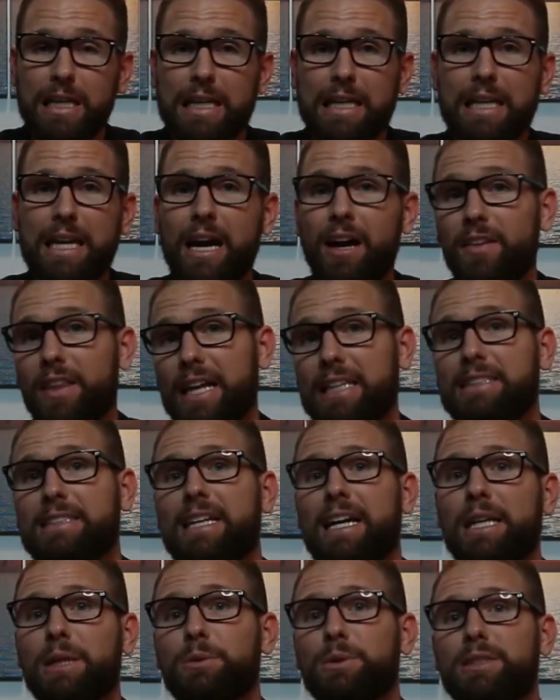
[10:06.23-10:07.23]
Now that's
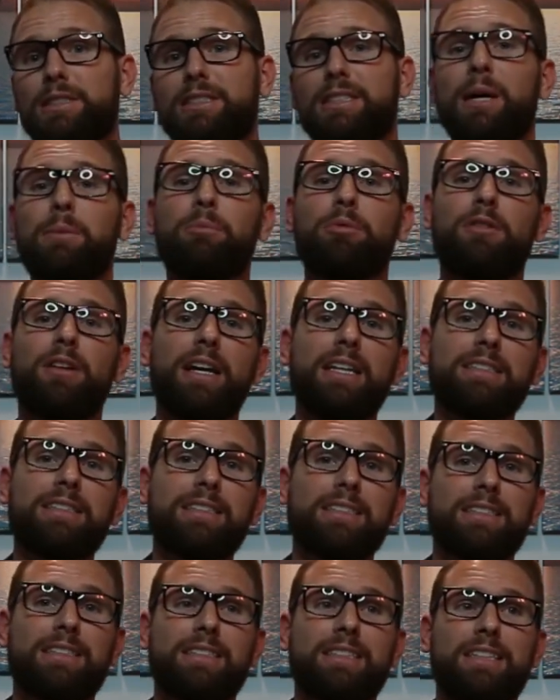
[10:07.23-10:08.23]
kind of what
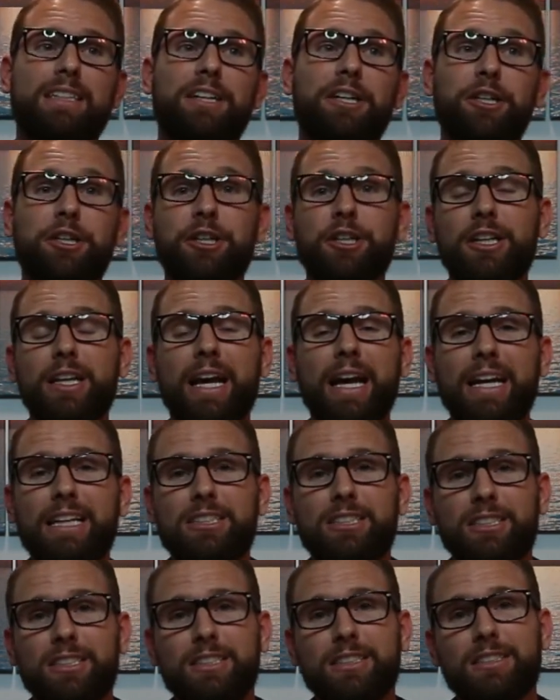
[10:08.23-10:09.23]
separates a good
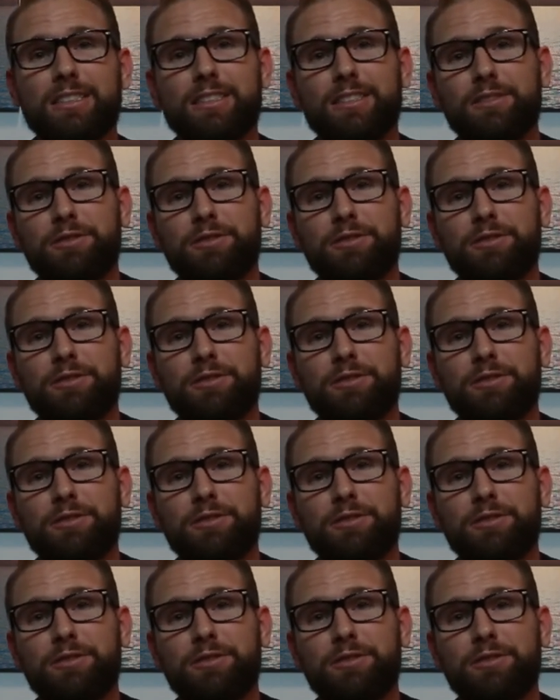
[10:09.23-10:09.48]
agent